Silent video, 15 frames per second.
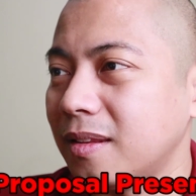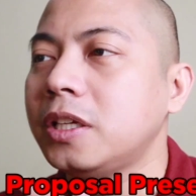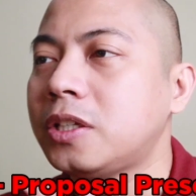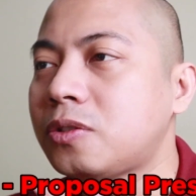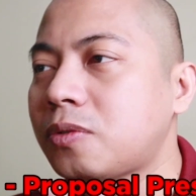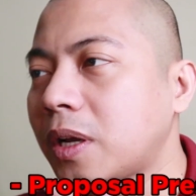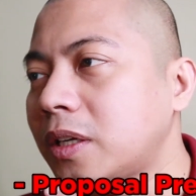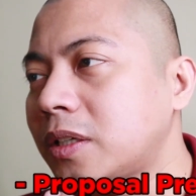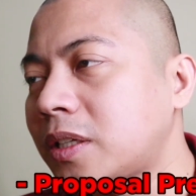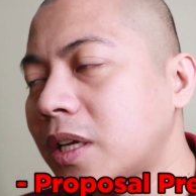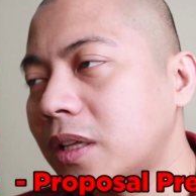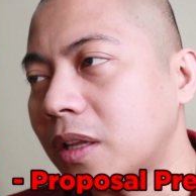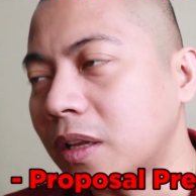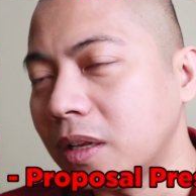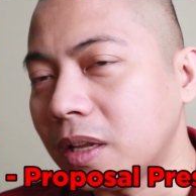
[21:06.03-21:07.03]
It's trying to
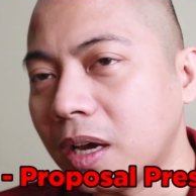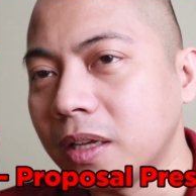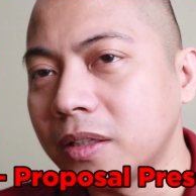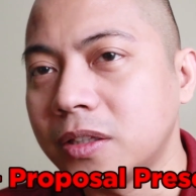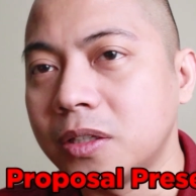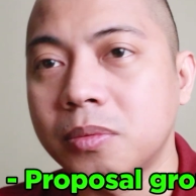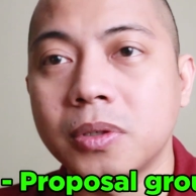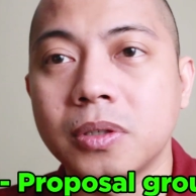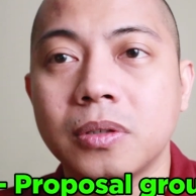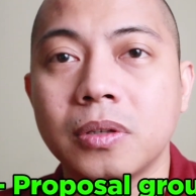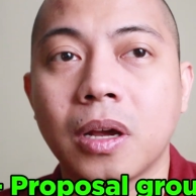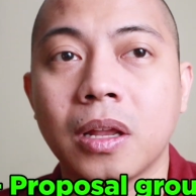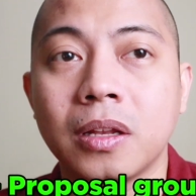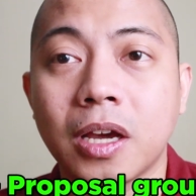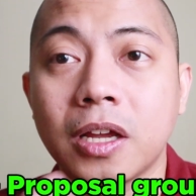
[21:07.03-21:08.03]
tell a lot. There
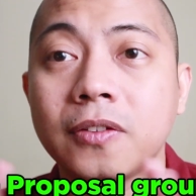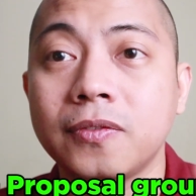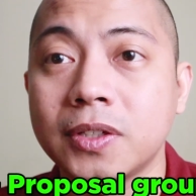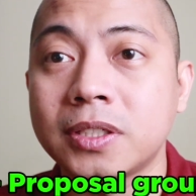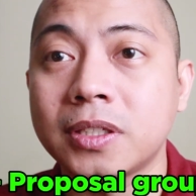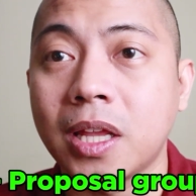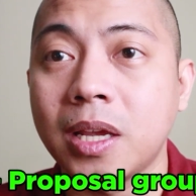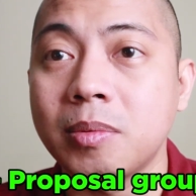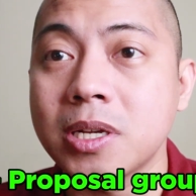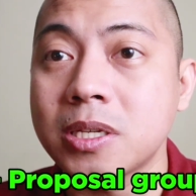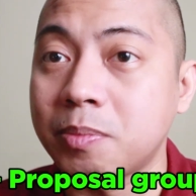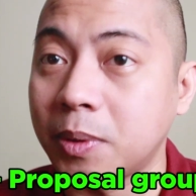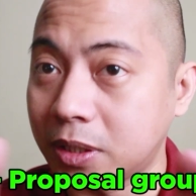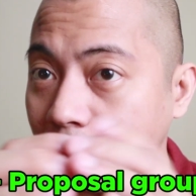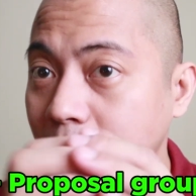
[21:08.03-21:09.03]
were a lot of
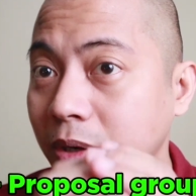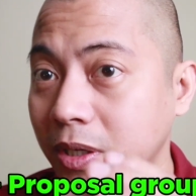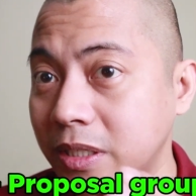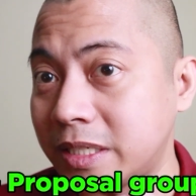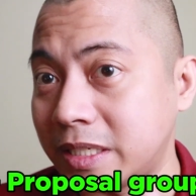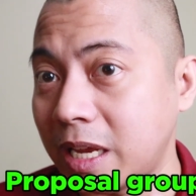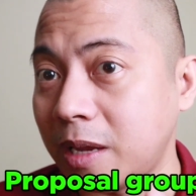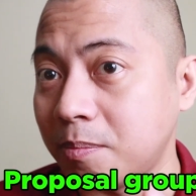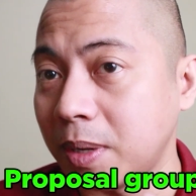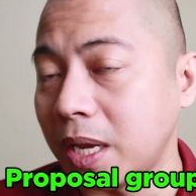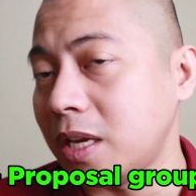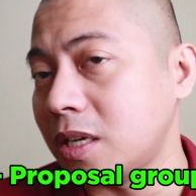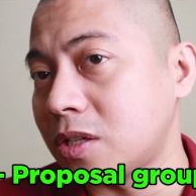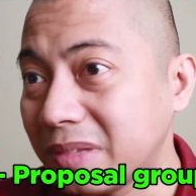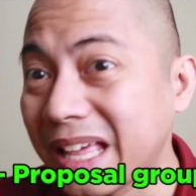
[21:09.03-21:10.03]
disclaimers, but they were in the same
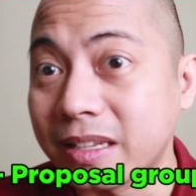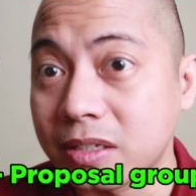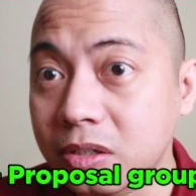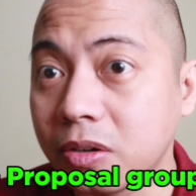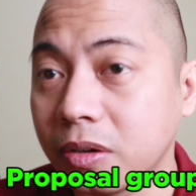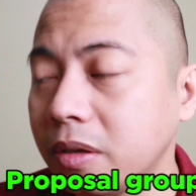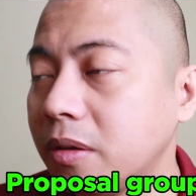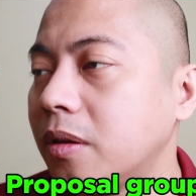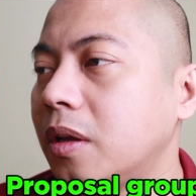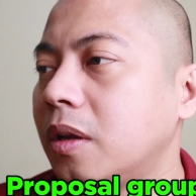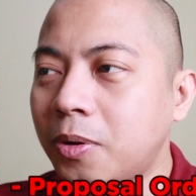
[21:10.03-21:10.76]
page. That's good.